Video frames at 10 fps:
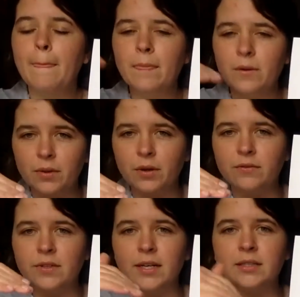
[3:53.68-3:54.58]
through the
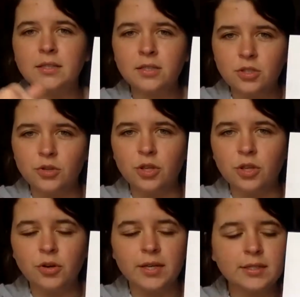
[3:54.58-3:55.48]
oviduct to the
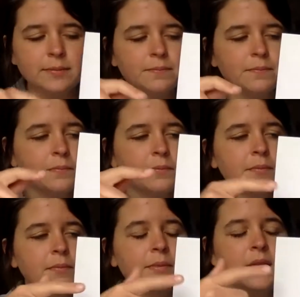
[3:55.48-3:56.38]
uterus.
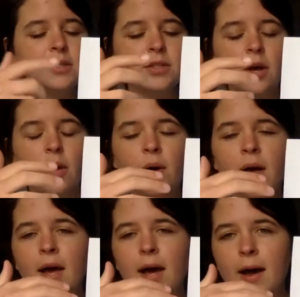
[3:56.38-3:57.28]
So
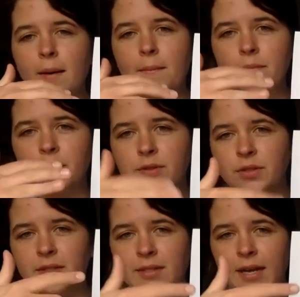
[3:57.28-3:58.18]
those are
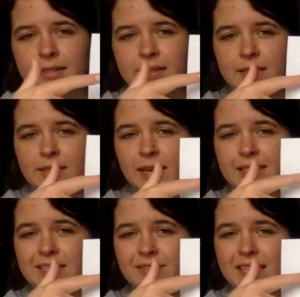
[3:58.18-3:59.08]
the
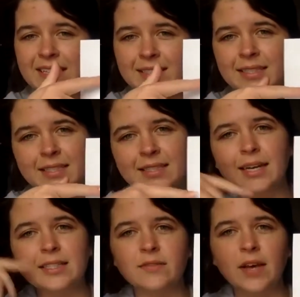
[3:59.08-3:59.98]
signs of heat, the
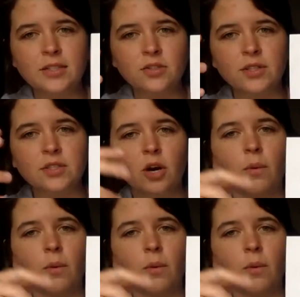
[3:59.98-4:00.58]
signs of estrus are